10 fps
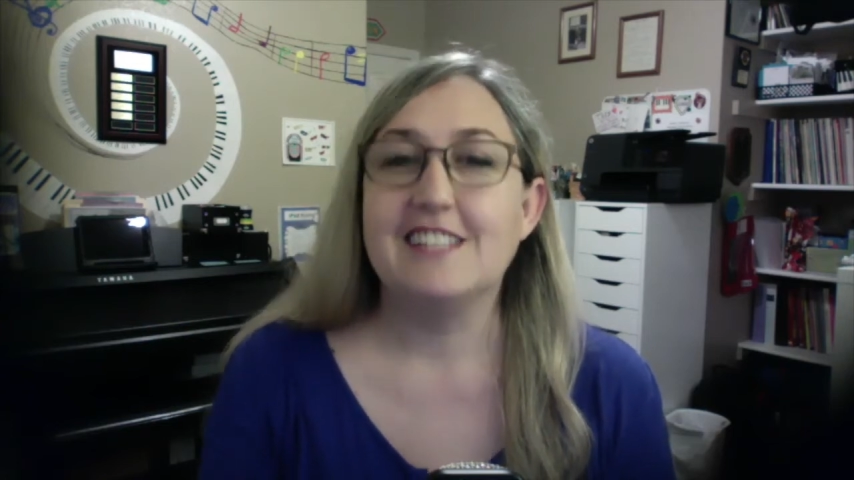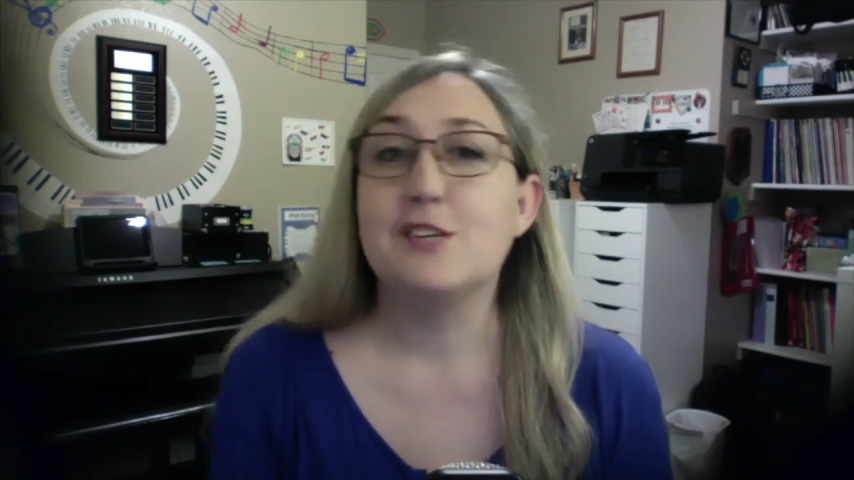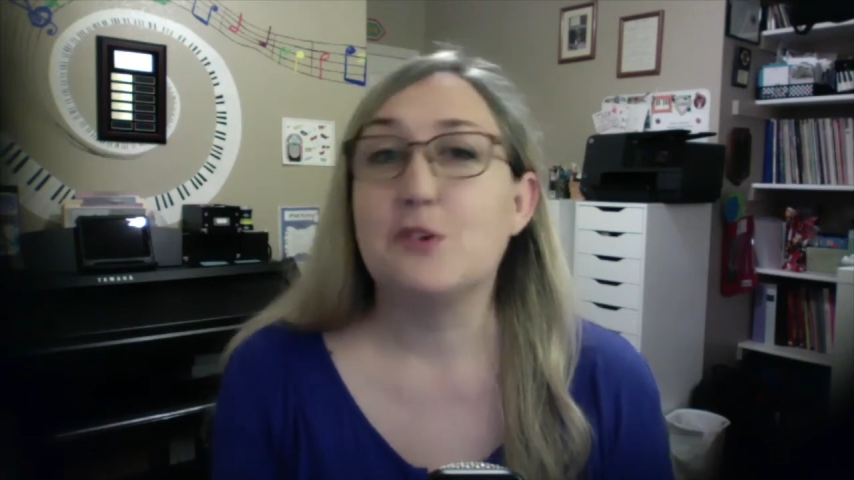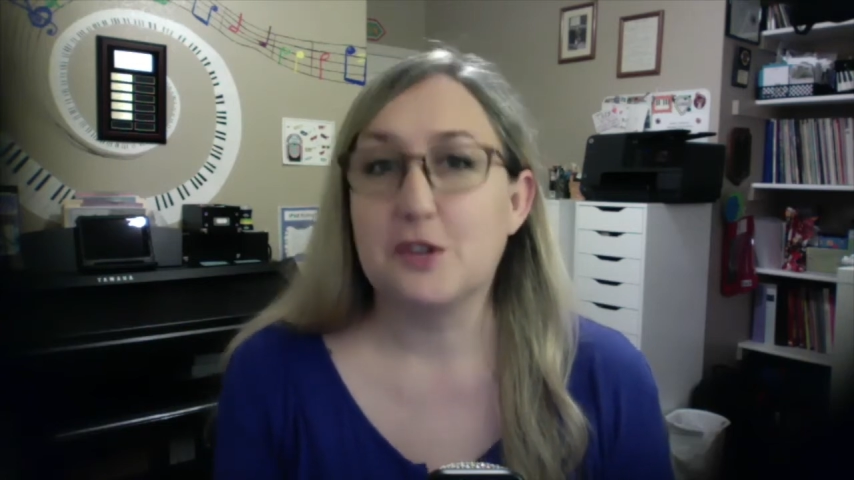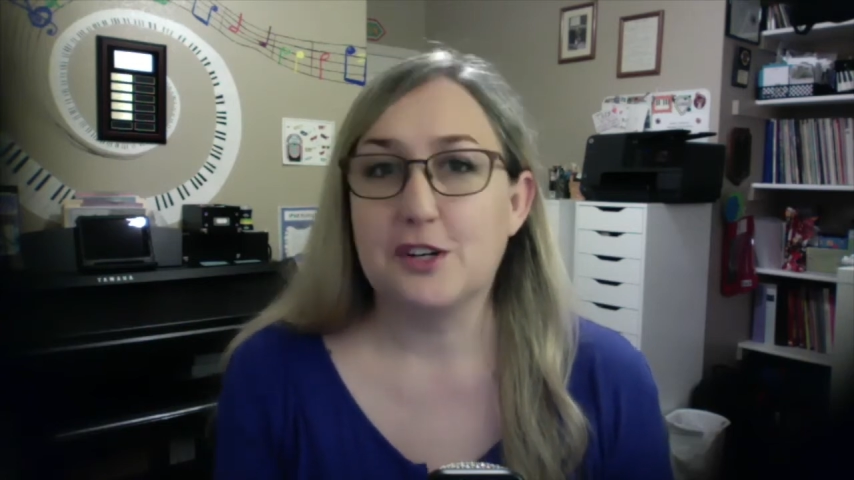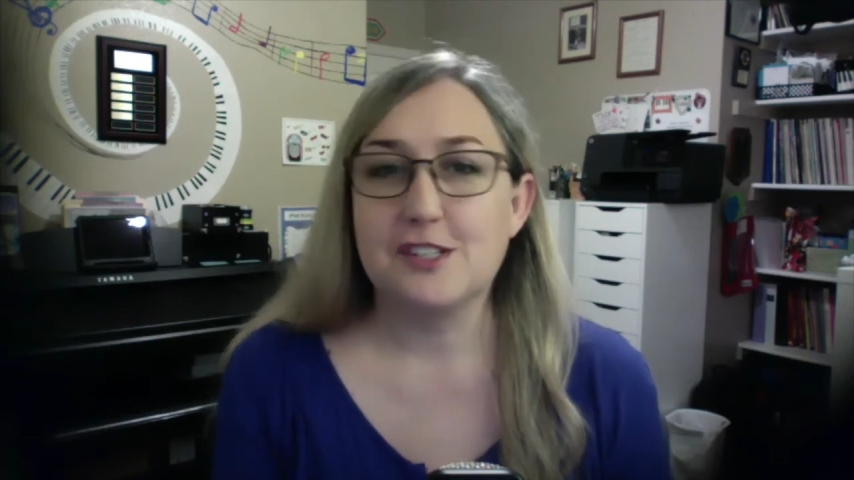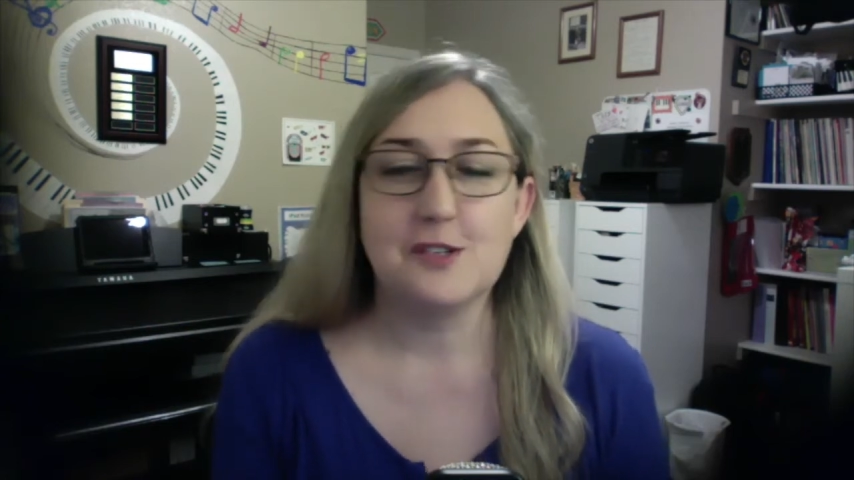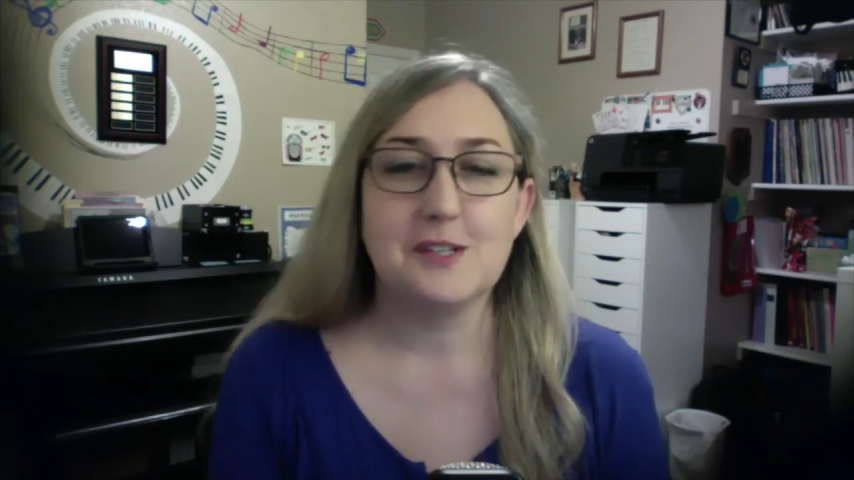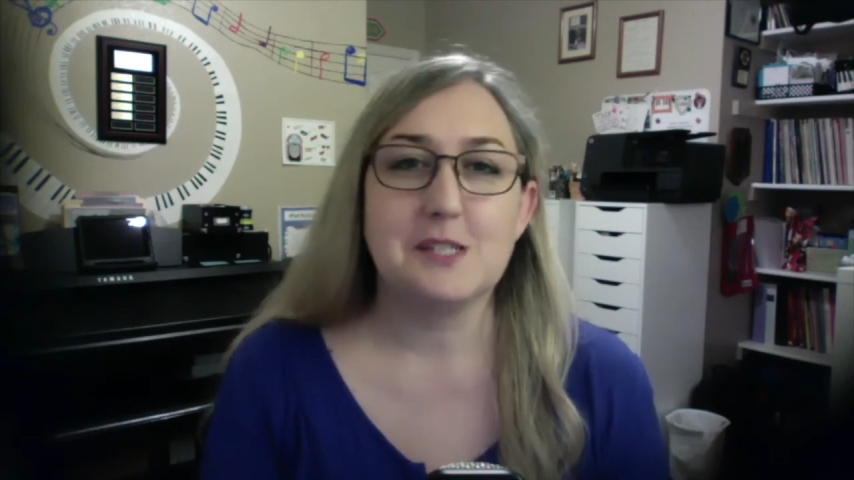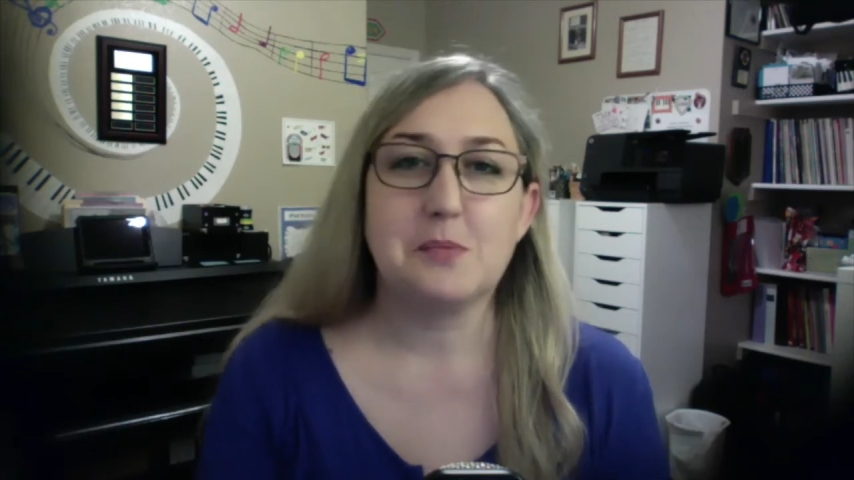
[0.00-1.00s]
in order,
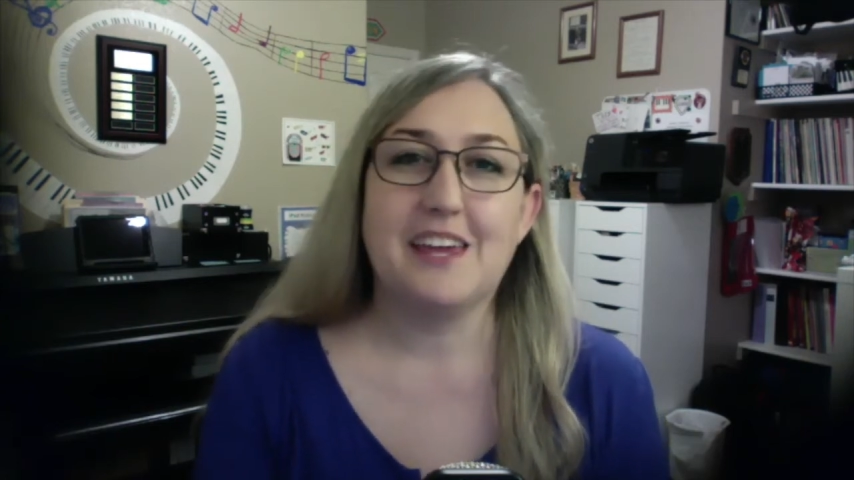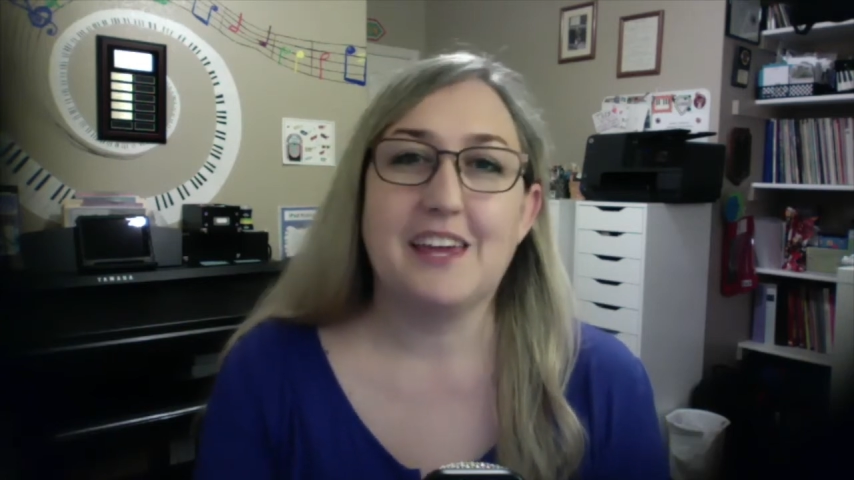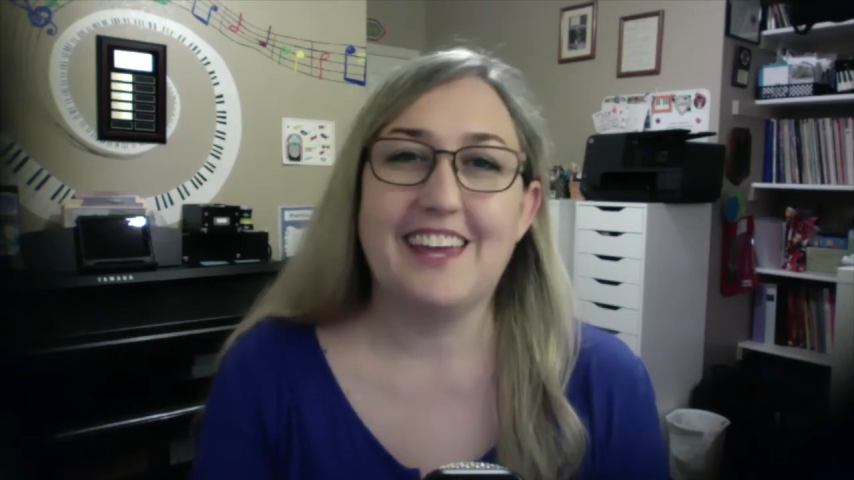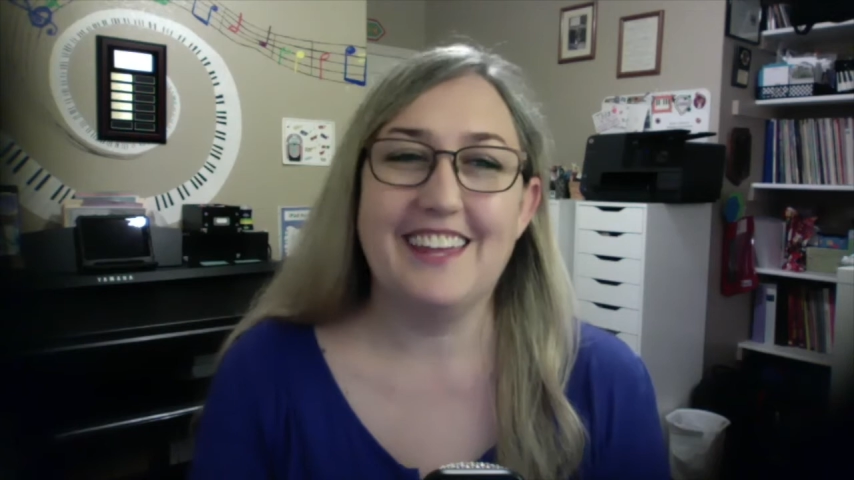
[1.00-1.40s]
so to speak.